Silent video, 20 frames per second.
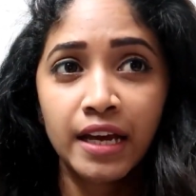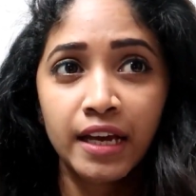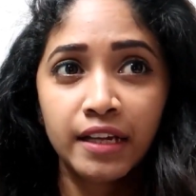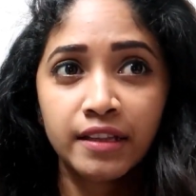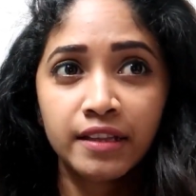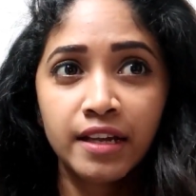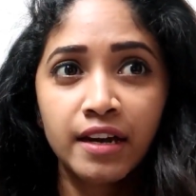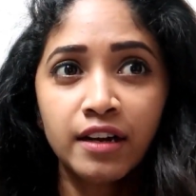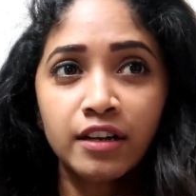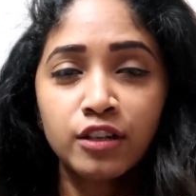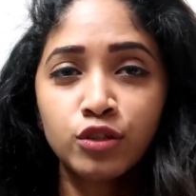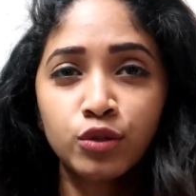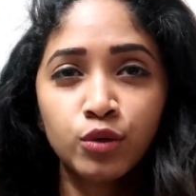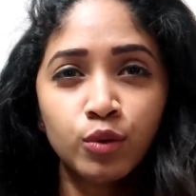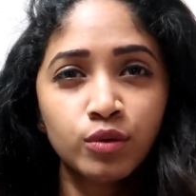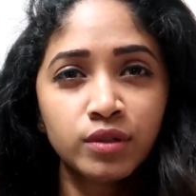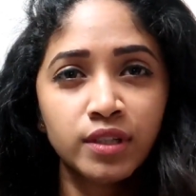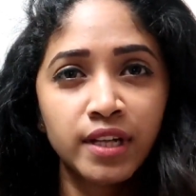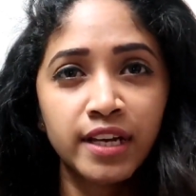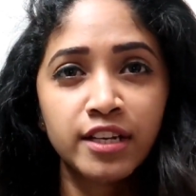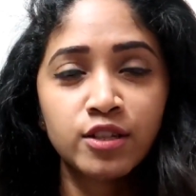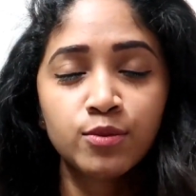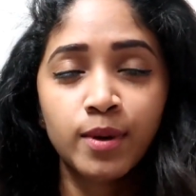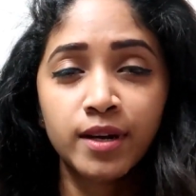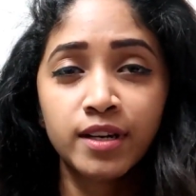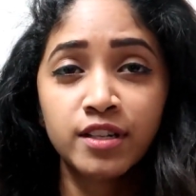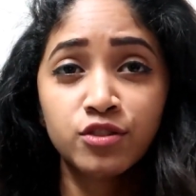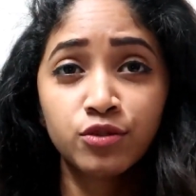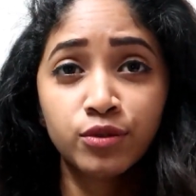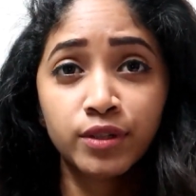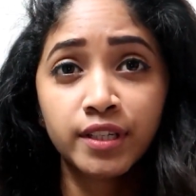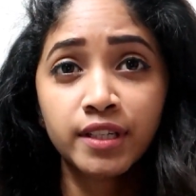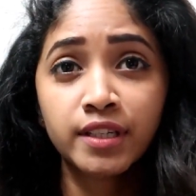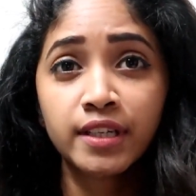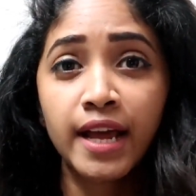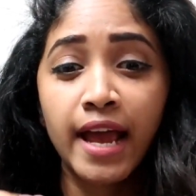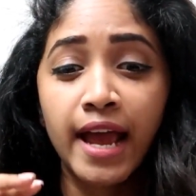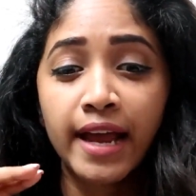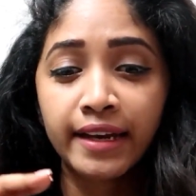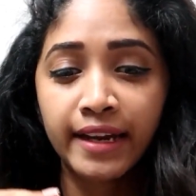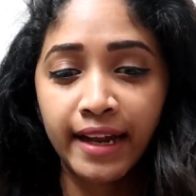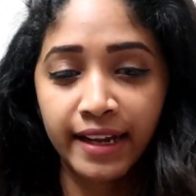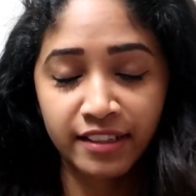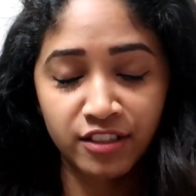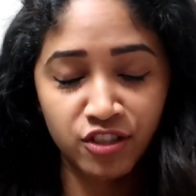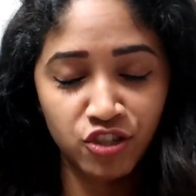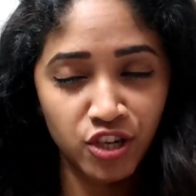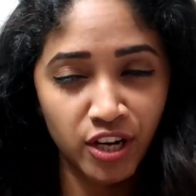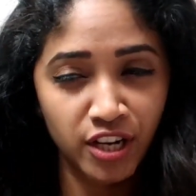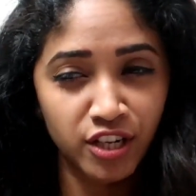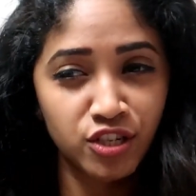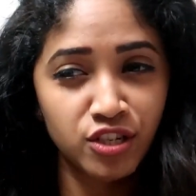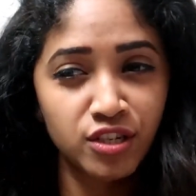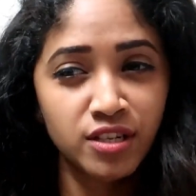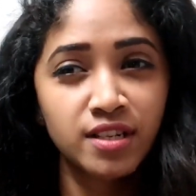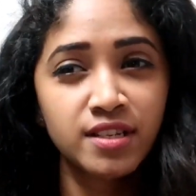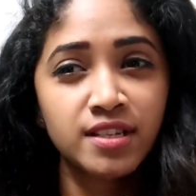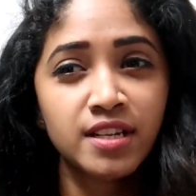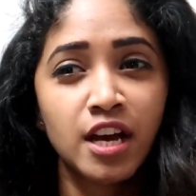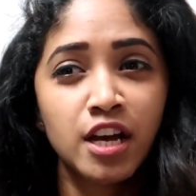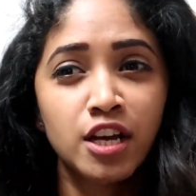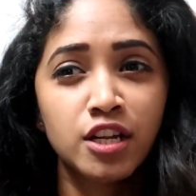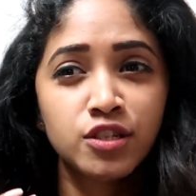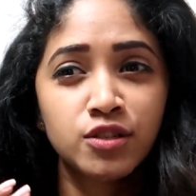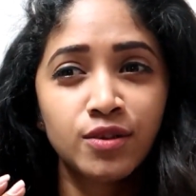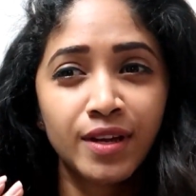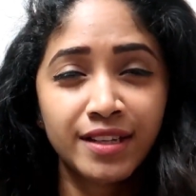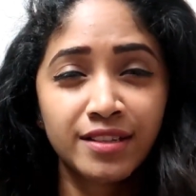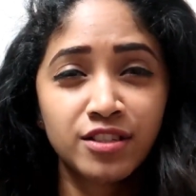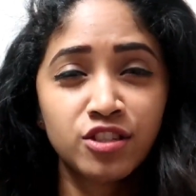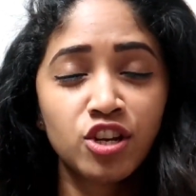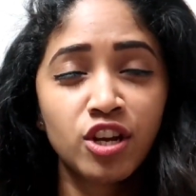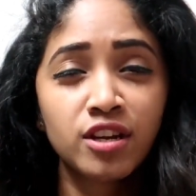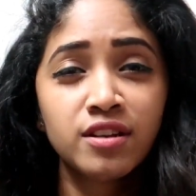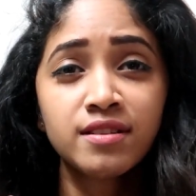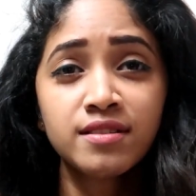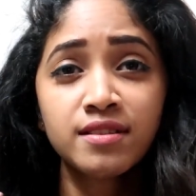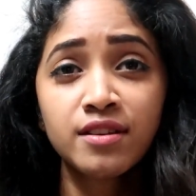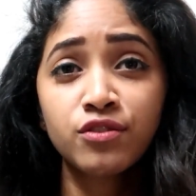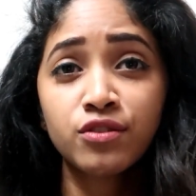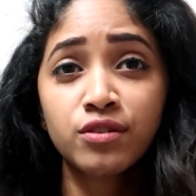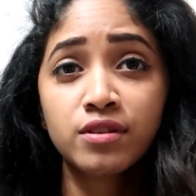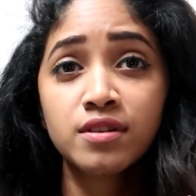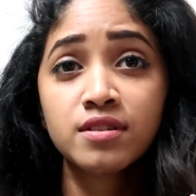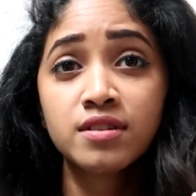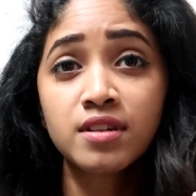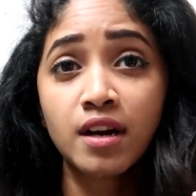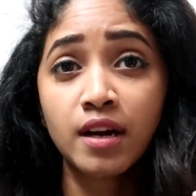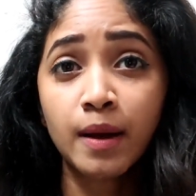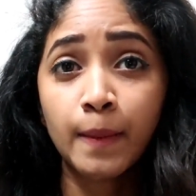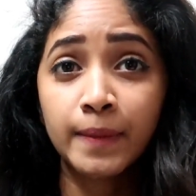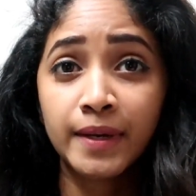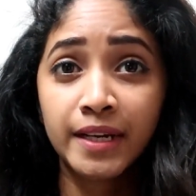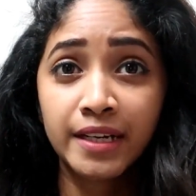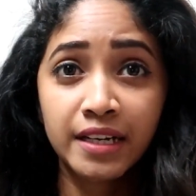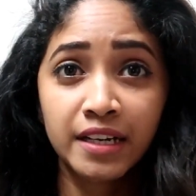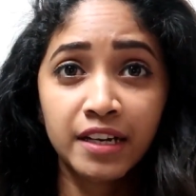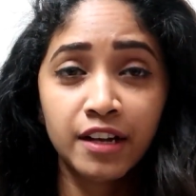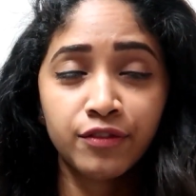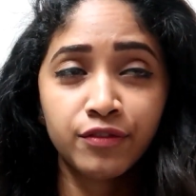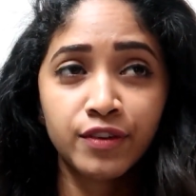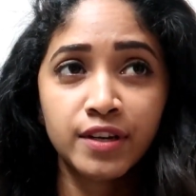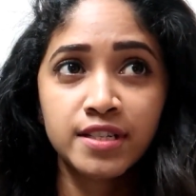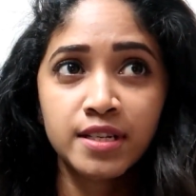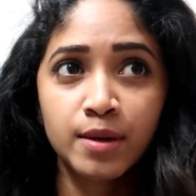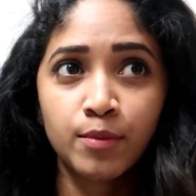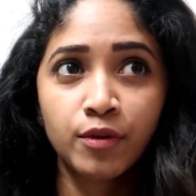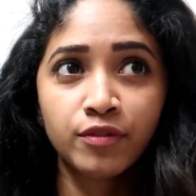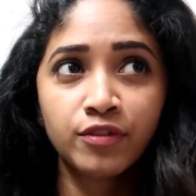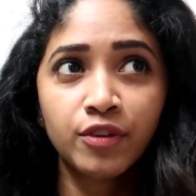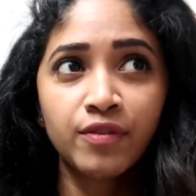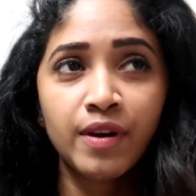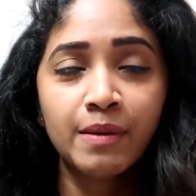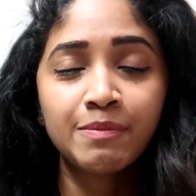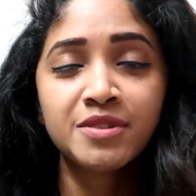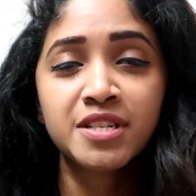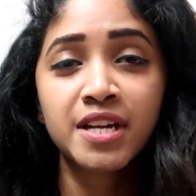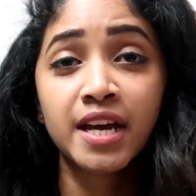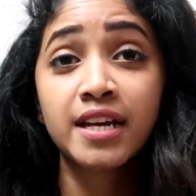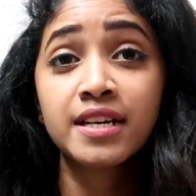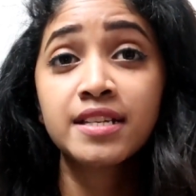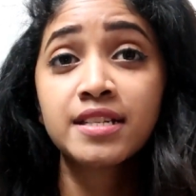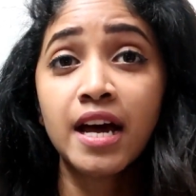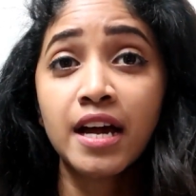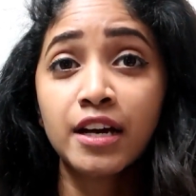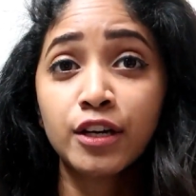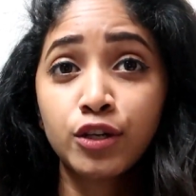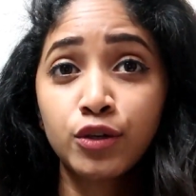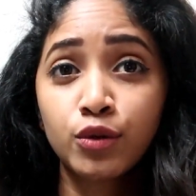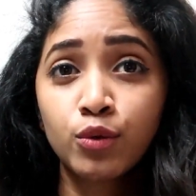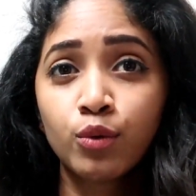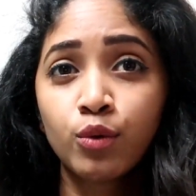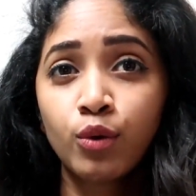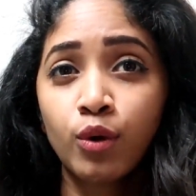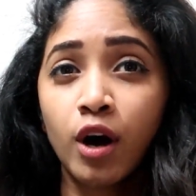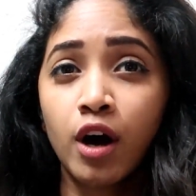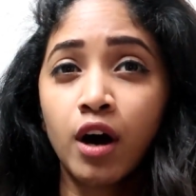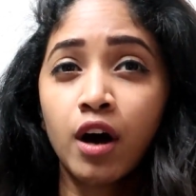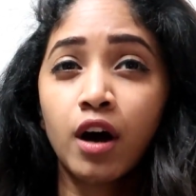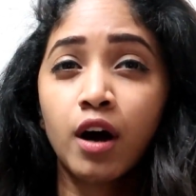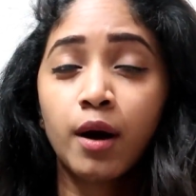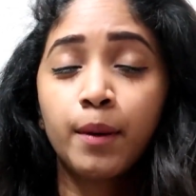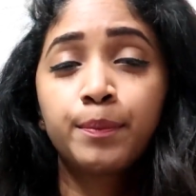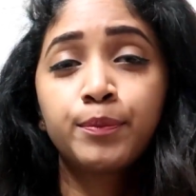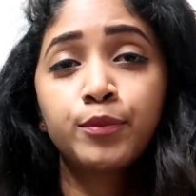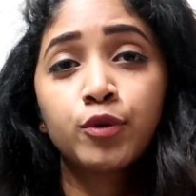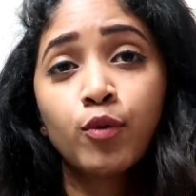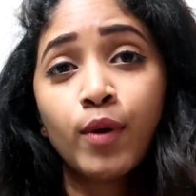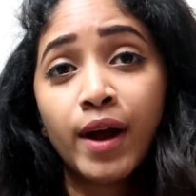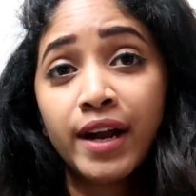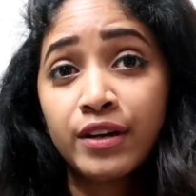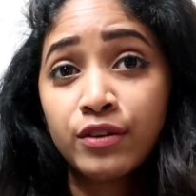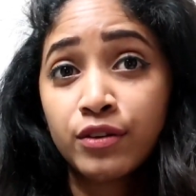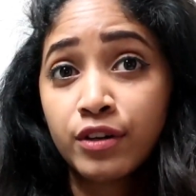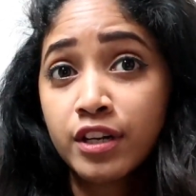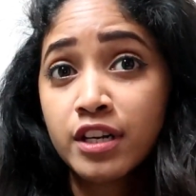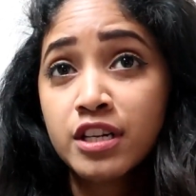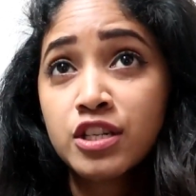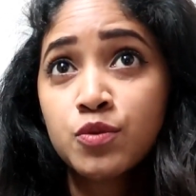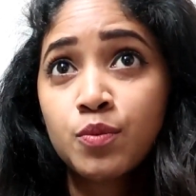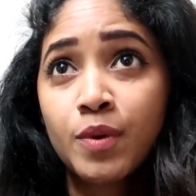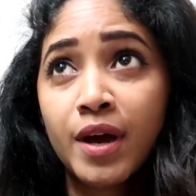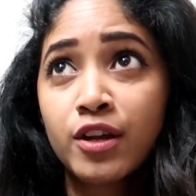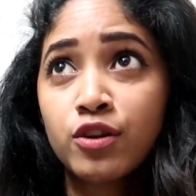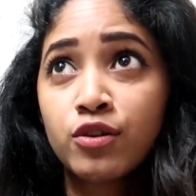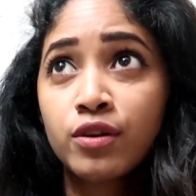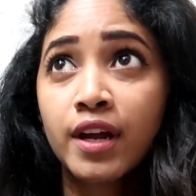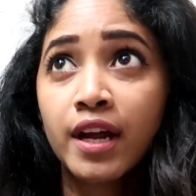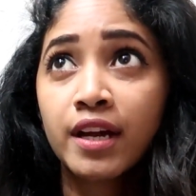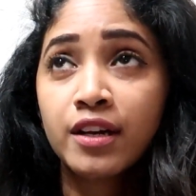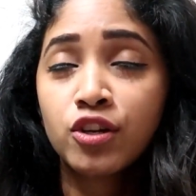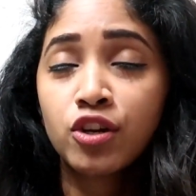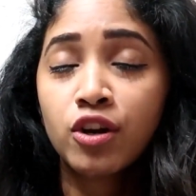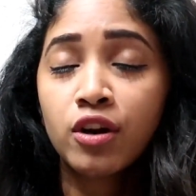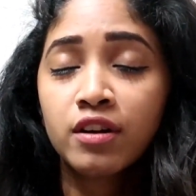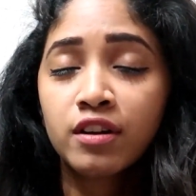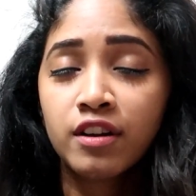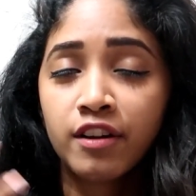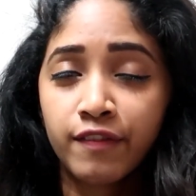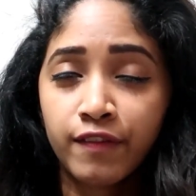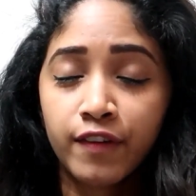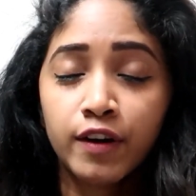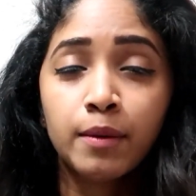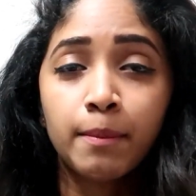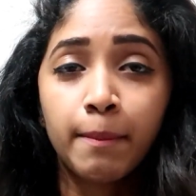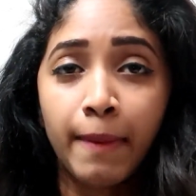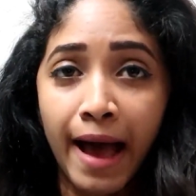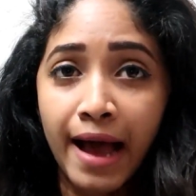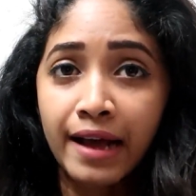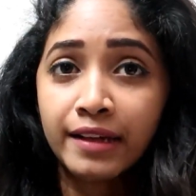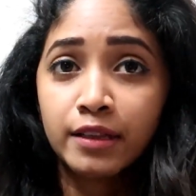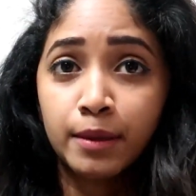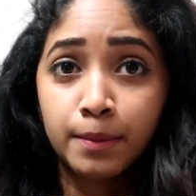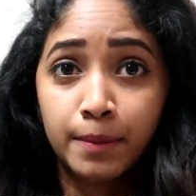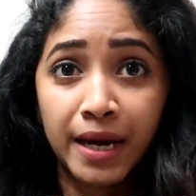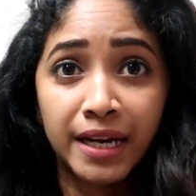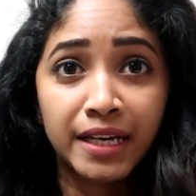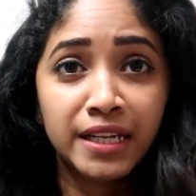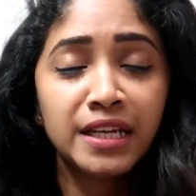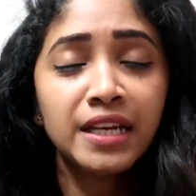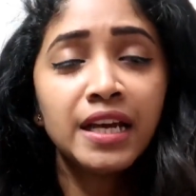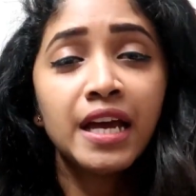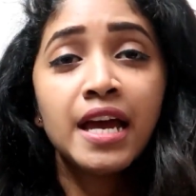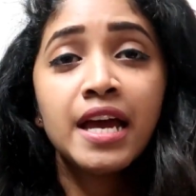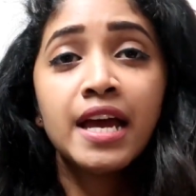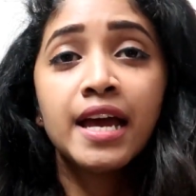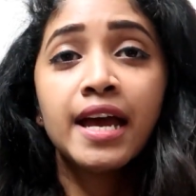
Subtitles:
There are two things, one is return and exchanges. So exchanges and returns are completely different. Some of the websites do provide returns where you get your refund back, the money,